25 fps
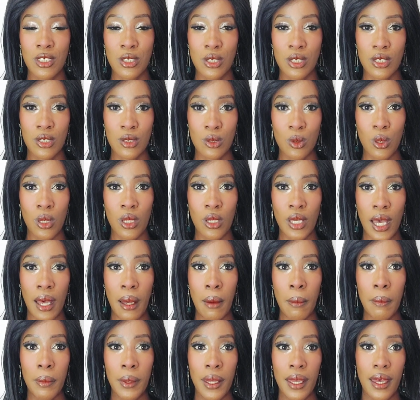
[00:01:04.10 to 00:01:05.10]
video is going
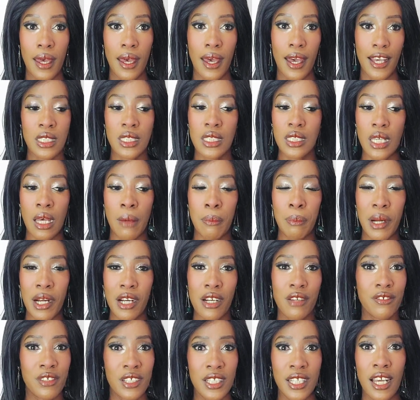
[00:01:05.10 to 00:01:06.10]
up. It's a
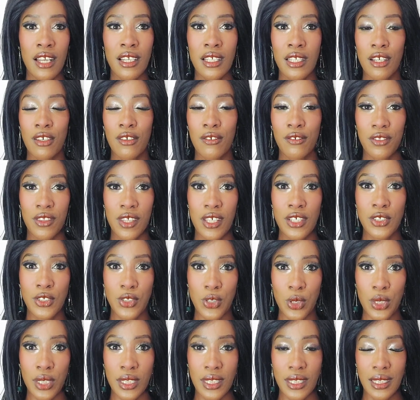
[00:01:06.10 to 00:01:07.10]
paraphernalia of
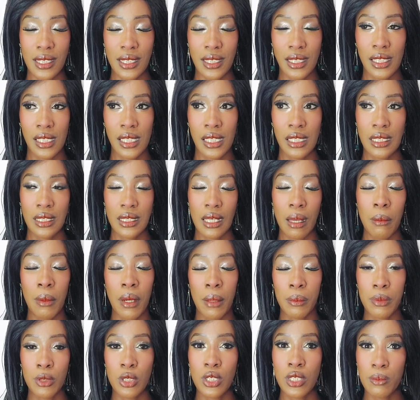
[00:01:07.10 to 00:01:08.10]
things, honestly. Some
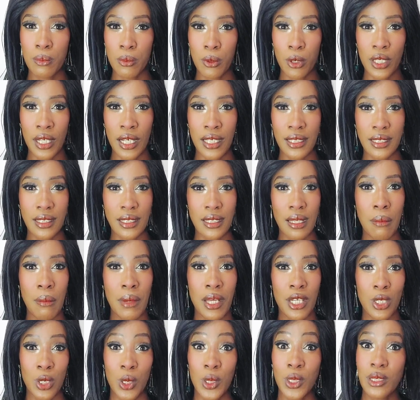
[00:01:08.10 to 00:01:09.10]
are beauty products,
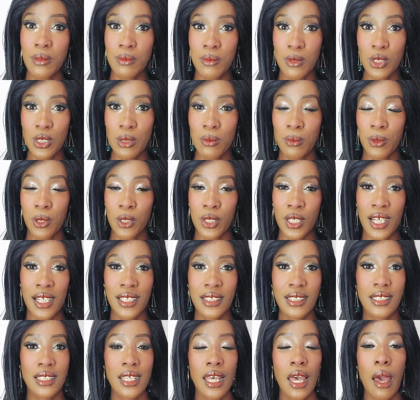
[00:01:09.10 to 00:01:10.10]
some are not beauty
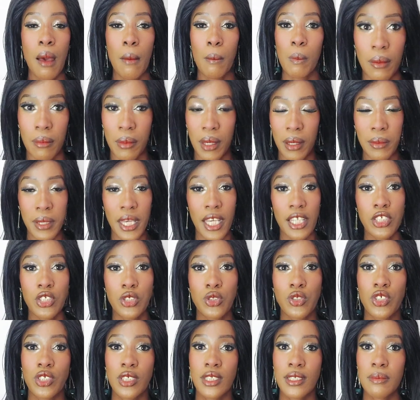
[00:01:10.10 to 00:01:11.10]
products. Maybe I
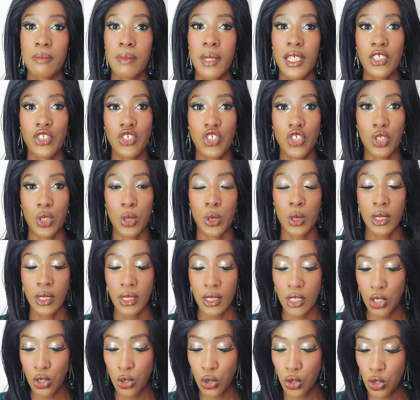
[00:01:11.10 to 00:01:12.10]
should just
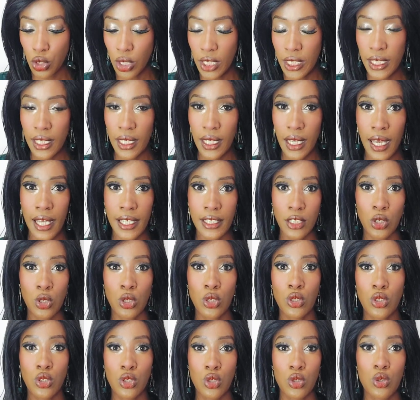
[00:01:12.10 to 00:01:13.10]
mention, usually I
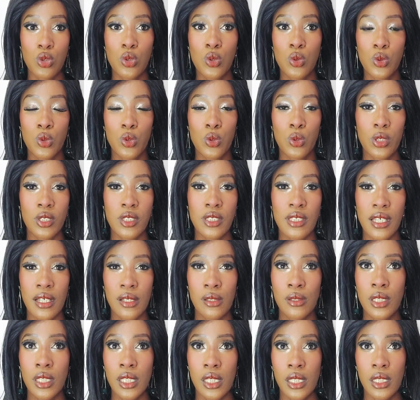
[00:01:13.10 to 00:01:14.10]
don't do
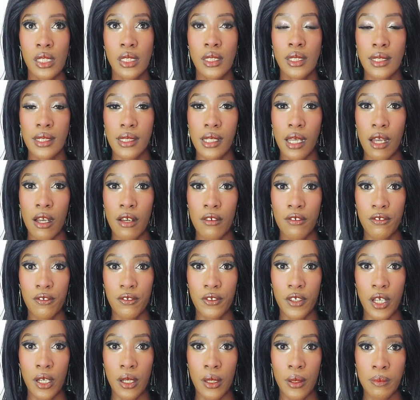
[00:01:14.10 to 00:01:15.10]
grocery
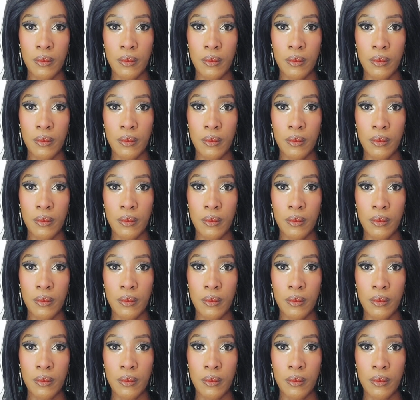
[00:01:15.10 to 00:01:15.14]
stuff.